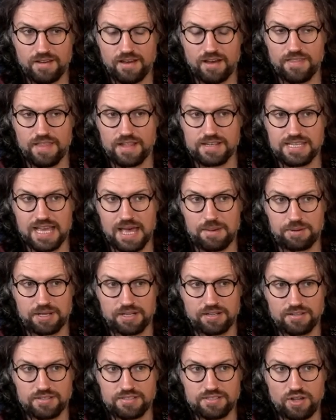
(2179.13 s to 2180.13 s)
and then tapping
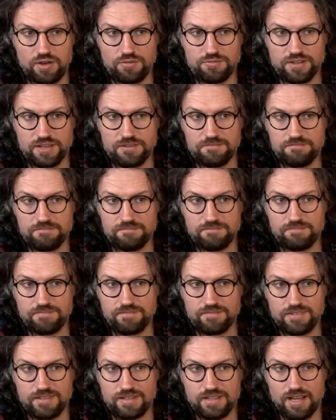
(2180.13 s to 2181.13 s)
a little softer
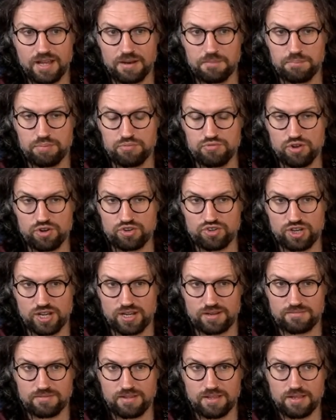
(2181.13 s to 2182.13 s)
and
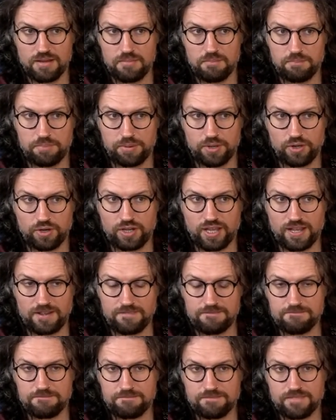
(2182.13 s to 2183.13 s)
brushing,
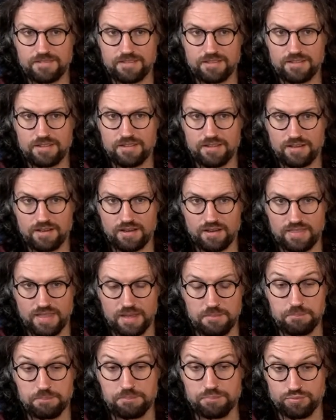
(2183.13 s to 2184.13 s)
plucking, and
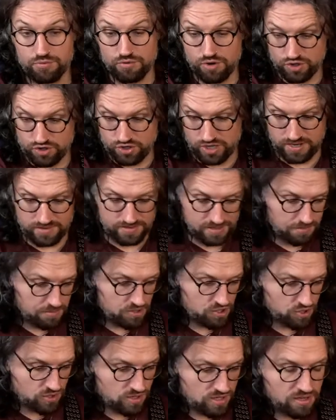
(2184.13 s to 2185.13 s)
then brushing. Let
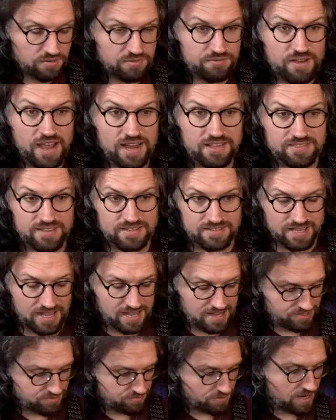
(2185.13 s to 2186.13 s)
me show you the effect this
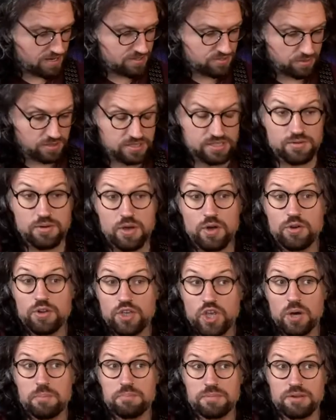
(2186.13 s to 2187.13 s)
has, right? So I'll do it
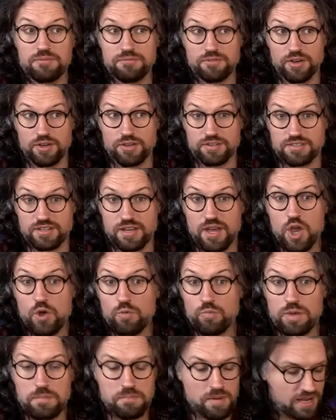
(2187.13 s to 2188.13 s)
unaccompanied first.
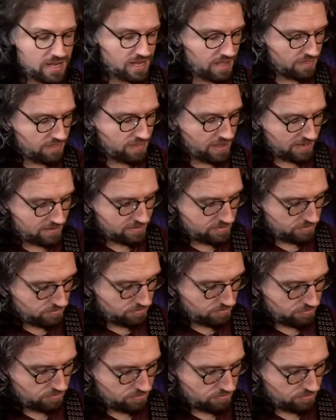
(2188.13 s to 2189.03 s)
We might get this.